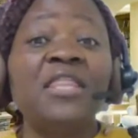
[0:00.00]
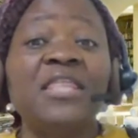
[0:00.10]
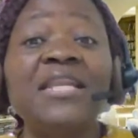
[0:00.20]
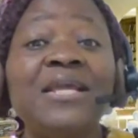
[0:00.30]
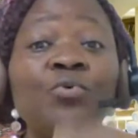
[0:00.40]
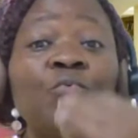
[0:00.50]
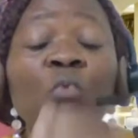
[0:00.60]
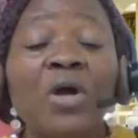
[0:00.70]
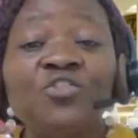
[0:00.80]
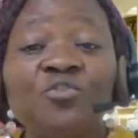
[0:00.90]
then they would
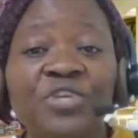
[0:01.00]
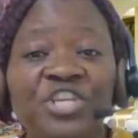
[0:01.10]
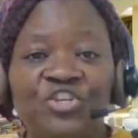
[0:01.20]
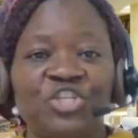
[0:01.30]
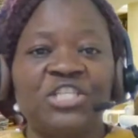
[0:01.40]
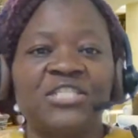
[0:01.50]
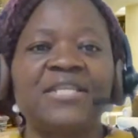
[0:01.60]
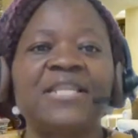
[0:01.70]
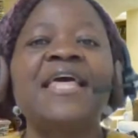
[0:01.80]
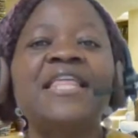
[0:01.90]
want to be interested.